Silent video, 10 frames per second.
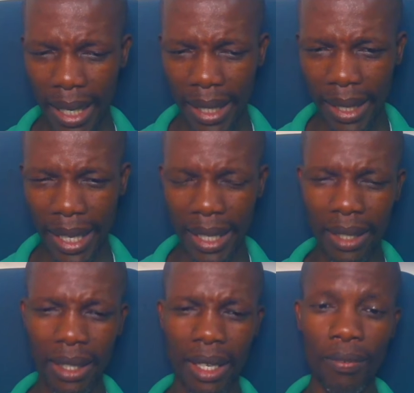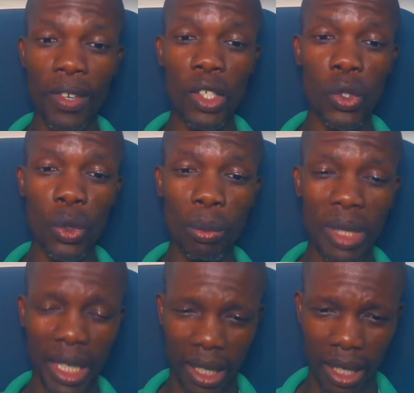They have
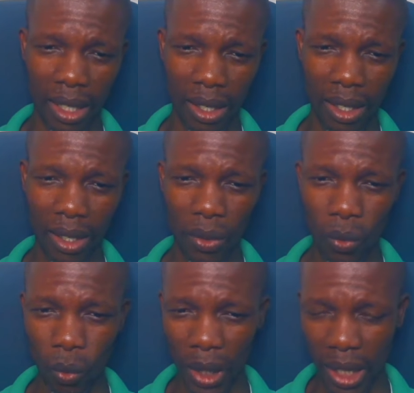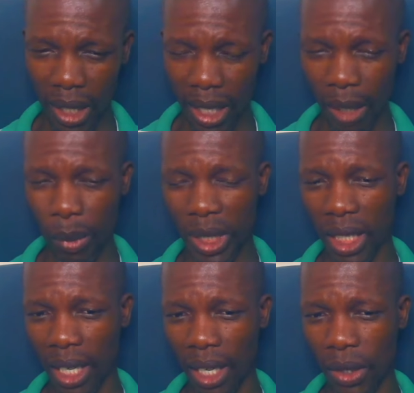resumed again with Capo
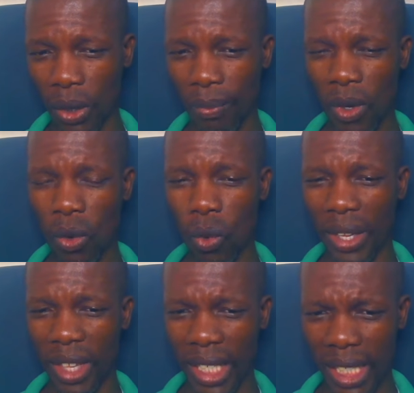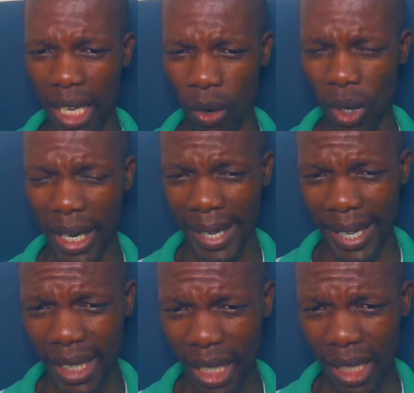Delgado, where there is now
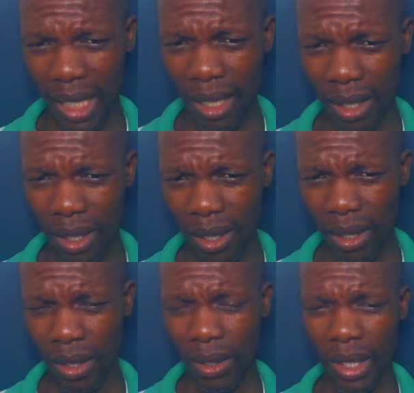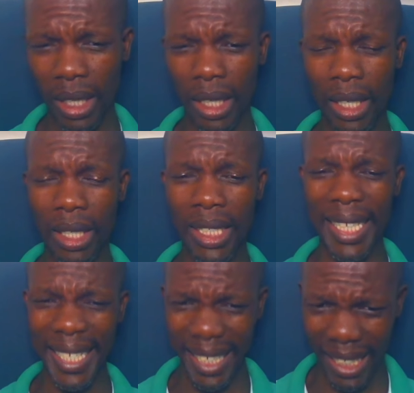another
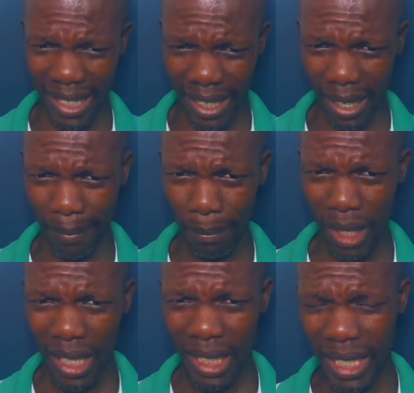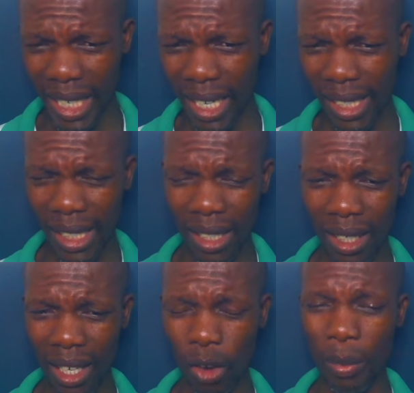insurgency there. DRC,
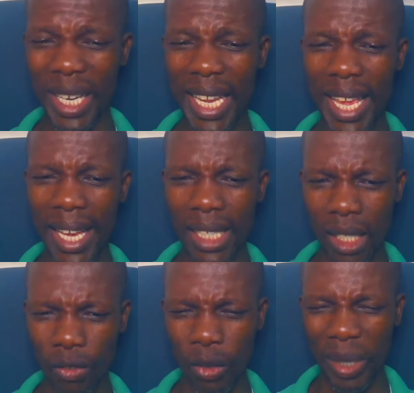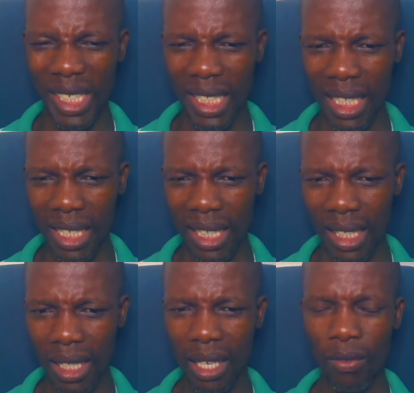how many years have we been seeing
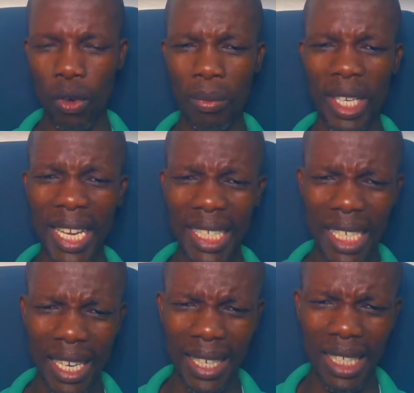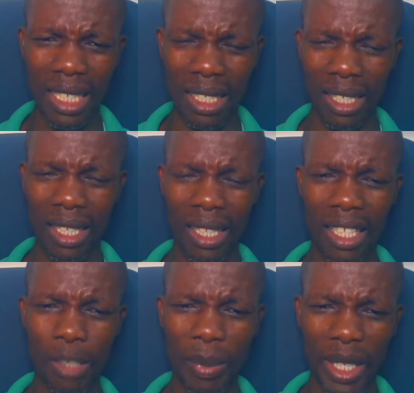this? From the 1990s,
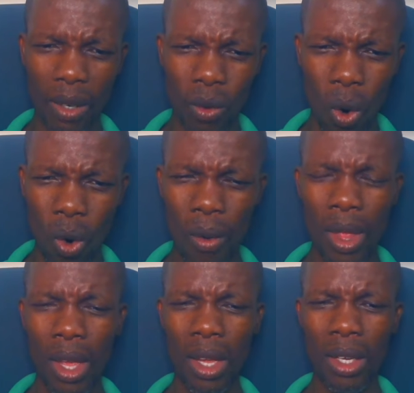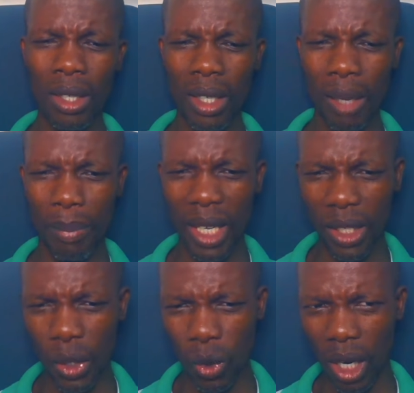there's been a war.
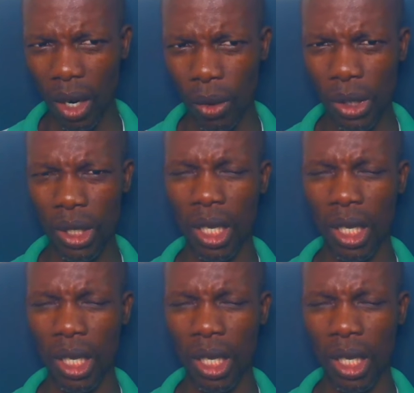Kapila took out